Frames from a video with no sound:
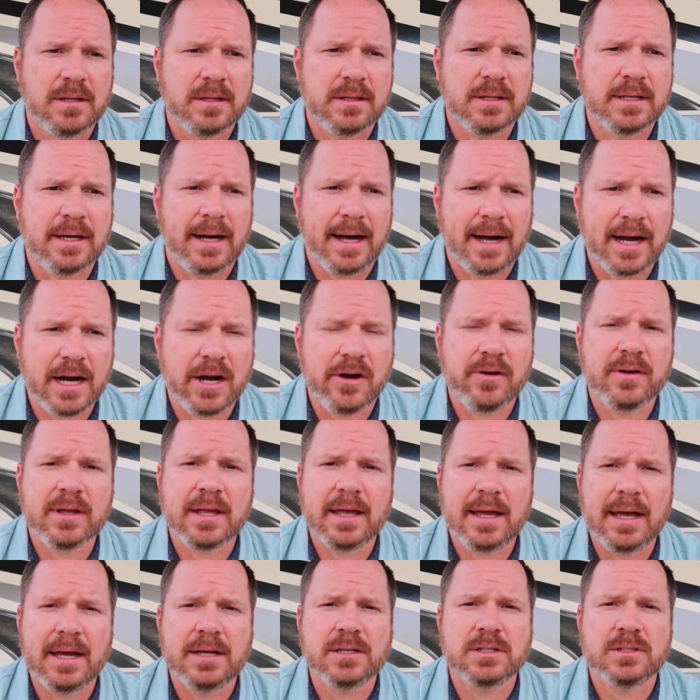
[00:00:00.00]
the hiring
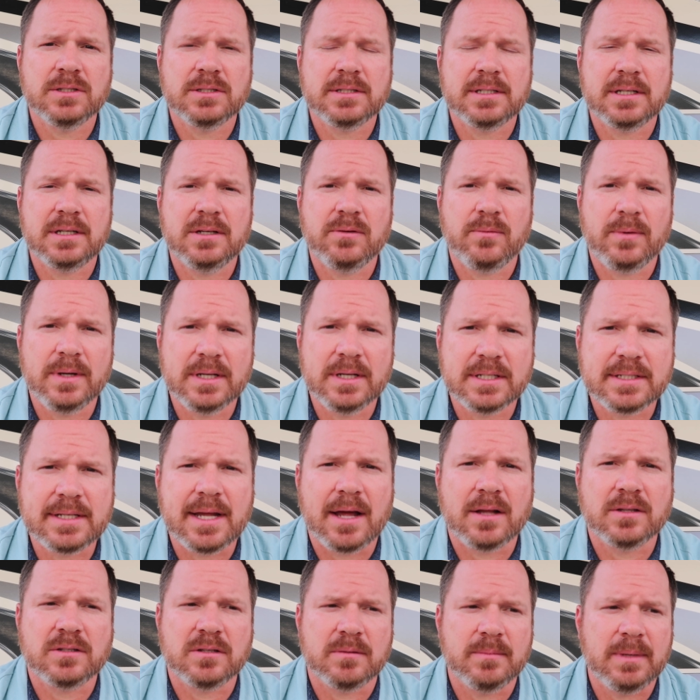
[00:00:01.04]
agency reached
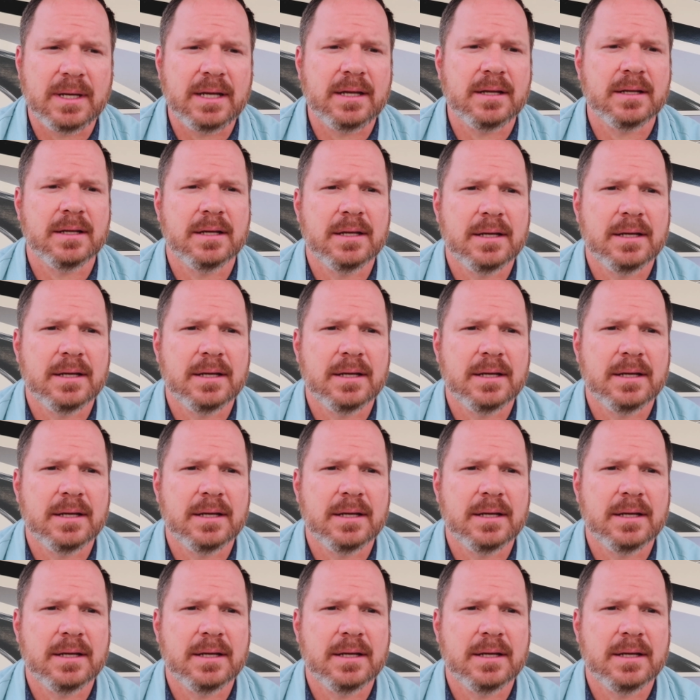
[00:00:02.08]
out to me